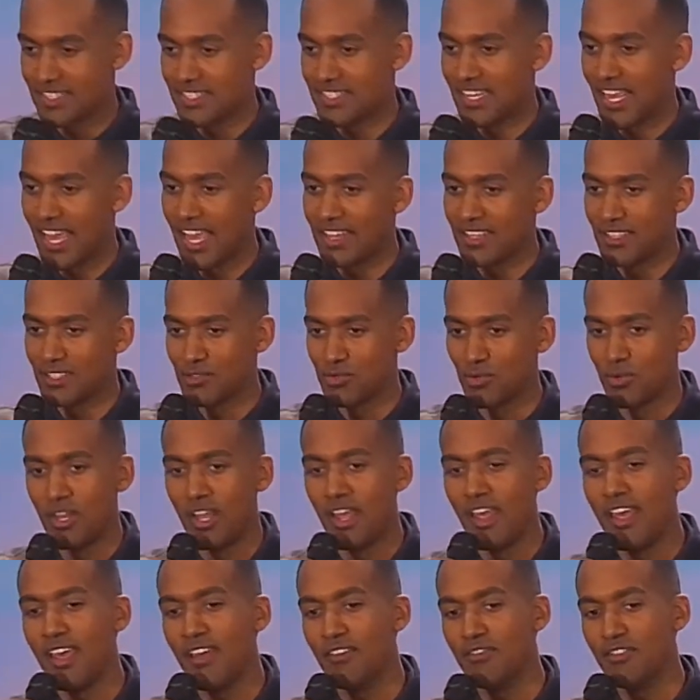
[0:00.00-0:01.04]
silence when
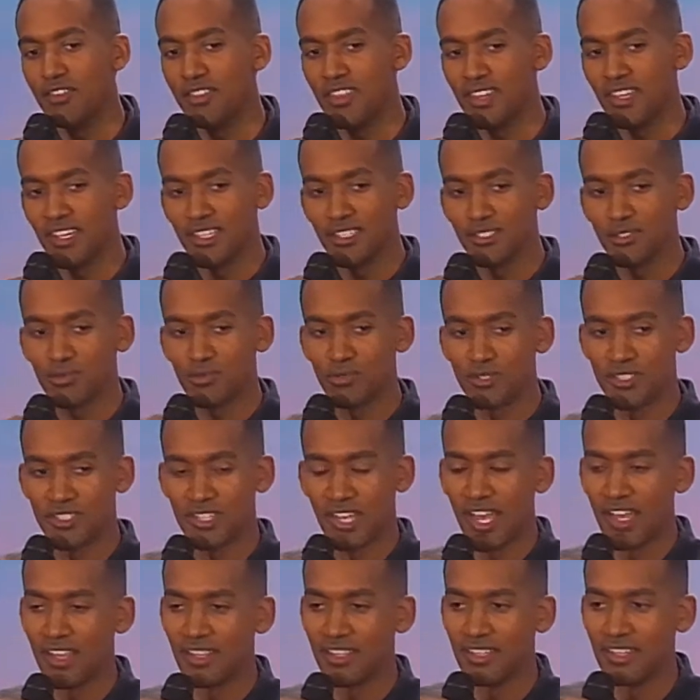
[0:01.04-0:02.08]
everything else was
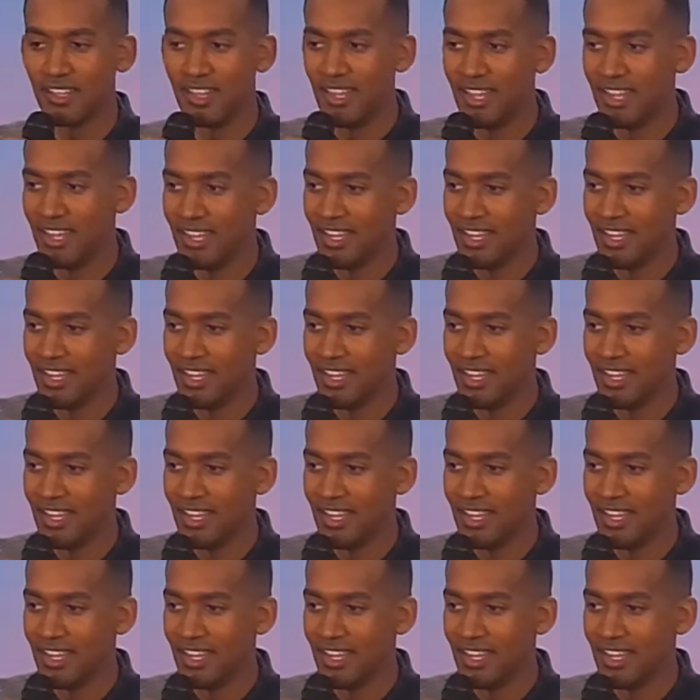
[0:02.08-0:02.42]
silent,